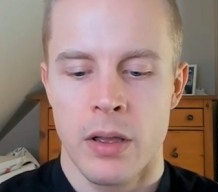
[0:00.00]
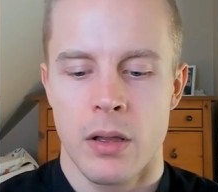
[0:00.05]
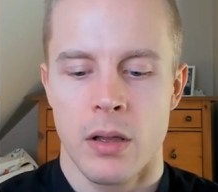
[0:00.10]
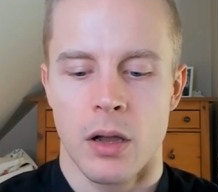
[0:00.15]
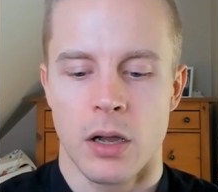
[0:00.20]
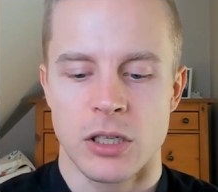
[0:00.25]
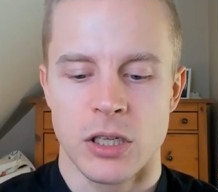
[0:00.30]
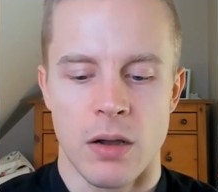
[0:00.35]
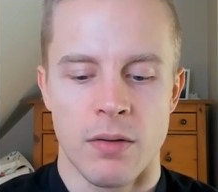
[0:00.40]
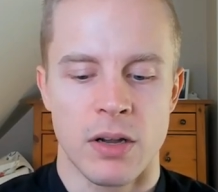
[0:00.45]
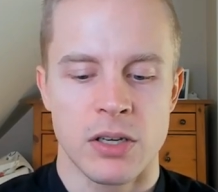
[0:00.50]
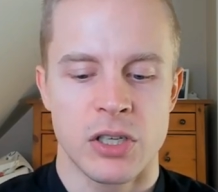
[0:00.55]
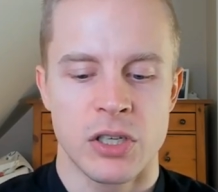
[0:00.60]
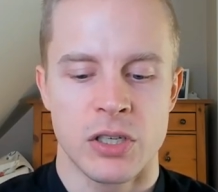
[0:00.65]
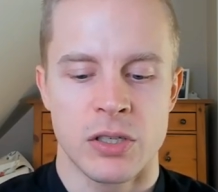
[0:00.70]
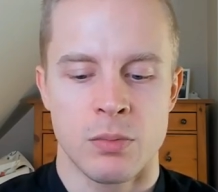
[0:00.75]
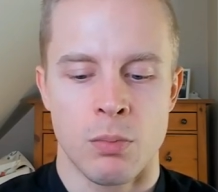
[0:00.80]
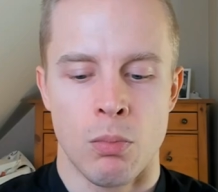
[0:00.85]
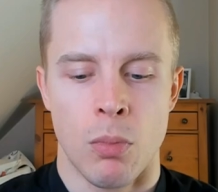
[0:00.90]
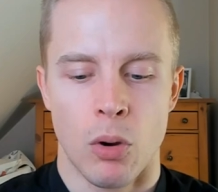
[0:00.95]
Autophagy
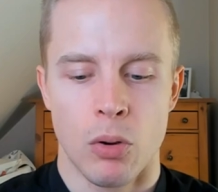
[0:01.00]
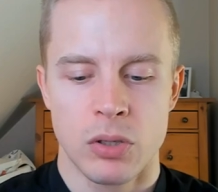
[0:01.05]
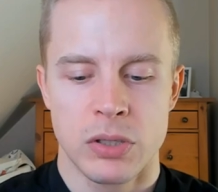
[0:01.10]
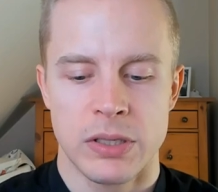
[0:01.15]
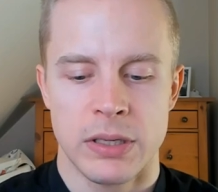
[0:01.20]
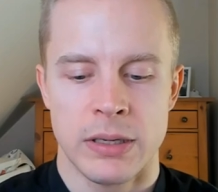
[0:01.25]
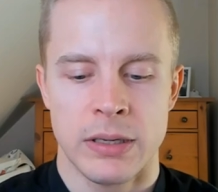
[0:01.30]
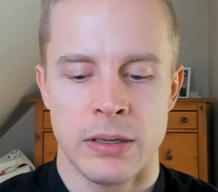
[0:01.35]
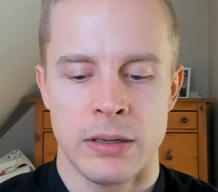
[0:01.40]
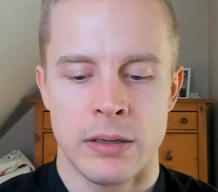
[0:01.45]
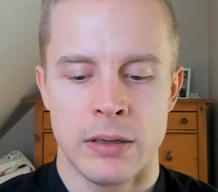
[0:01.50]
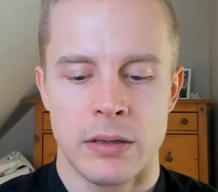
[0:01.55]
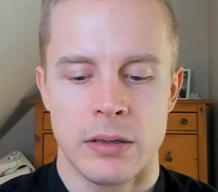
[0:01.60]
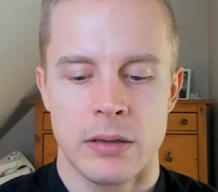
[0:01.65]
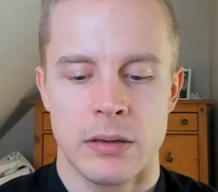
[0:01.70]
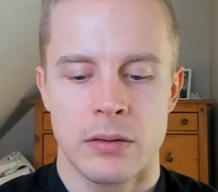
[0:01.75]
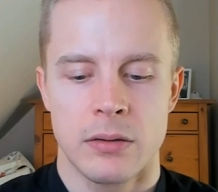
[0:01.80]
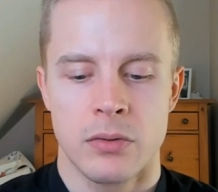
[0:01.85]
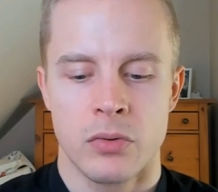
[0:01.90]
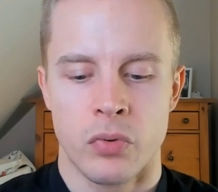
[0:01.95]
is mostly
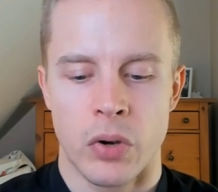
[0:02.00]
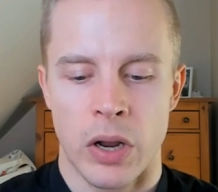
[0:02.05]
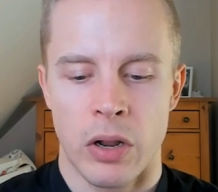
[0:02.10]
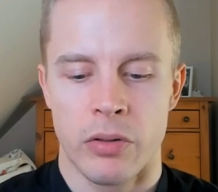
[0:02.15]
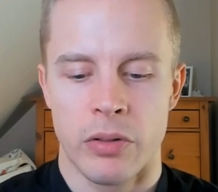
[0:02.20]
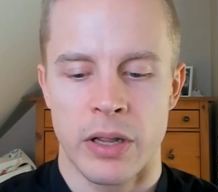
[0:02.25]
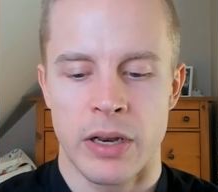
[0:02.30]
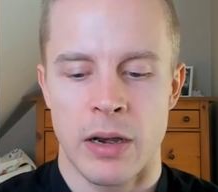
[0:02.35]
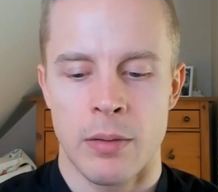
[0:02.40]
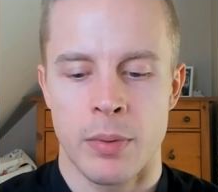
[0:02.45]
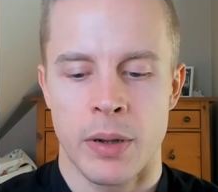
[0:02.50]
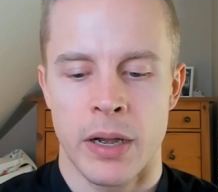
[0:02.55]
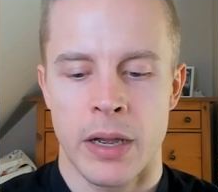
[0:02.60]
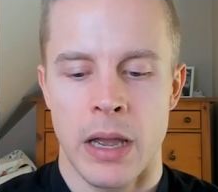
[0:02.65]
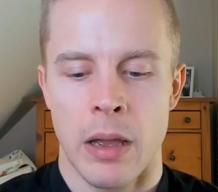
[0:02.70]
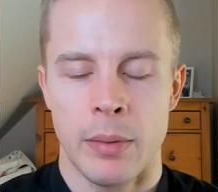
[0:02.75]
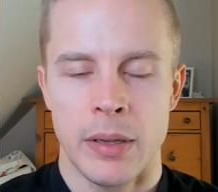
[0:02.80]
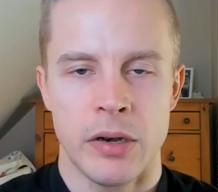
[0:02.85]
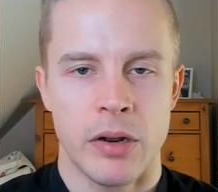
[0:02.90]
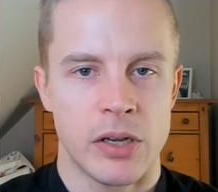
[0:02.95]
regulated by
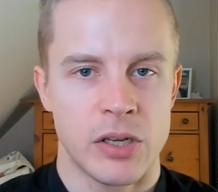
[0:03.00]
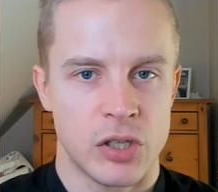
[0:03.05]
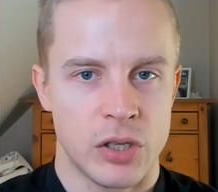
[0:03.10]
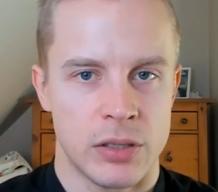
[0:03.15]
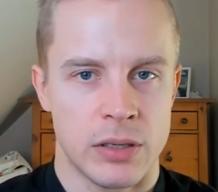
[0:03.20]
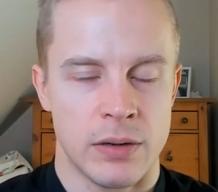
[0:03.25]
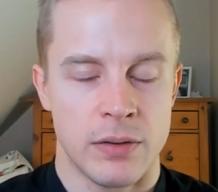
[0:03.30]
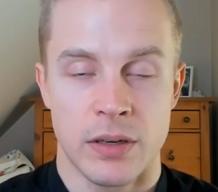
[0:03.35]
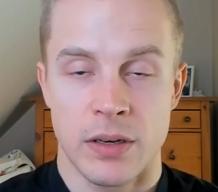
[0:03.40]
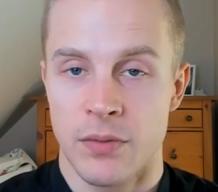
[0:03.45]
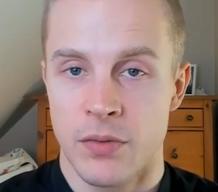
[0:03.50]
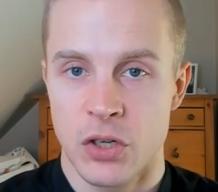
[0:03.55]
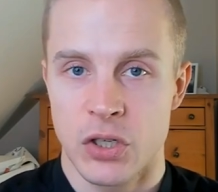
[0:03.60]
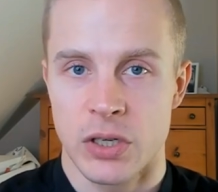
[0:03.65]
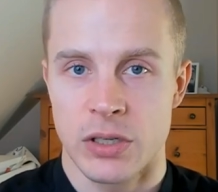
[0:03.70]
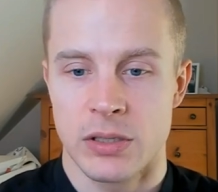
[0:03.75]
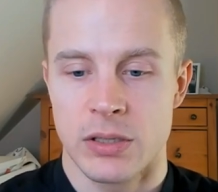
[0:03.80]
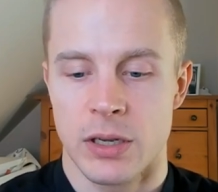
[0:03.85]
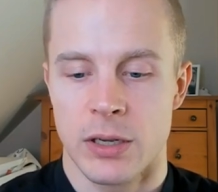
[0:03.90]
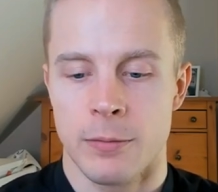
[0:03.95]
amino acid de
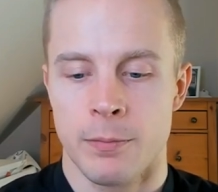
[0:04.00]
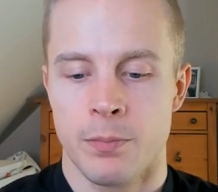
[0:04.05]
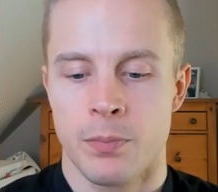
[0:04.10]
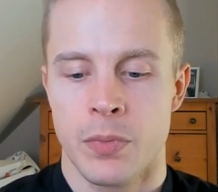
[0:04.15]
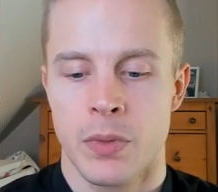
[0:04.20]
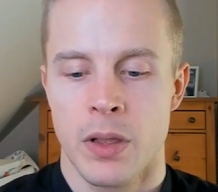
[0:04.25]
deficiency